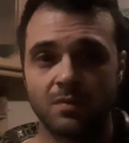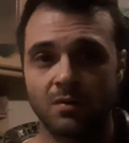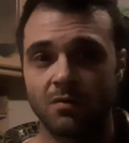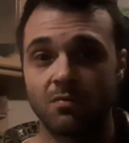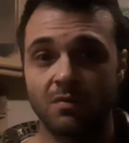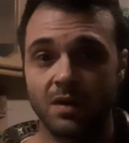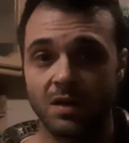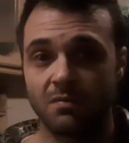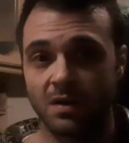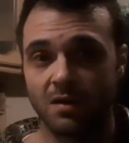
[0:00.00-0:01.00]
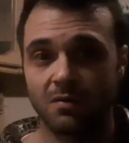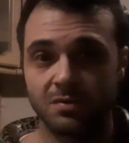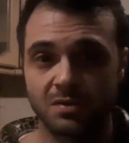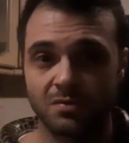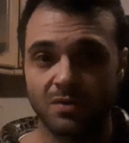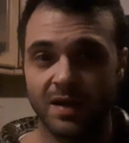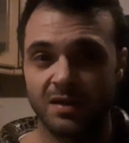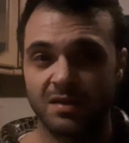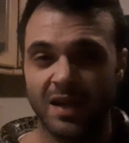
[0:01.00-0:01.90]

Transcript: Got to really really concentrate to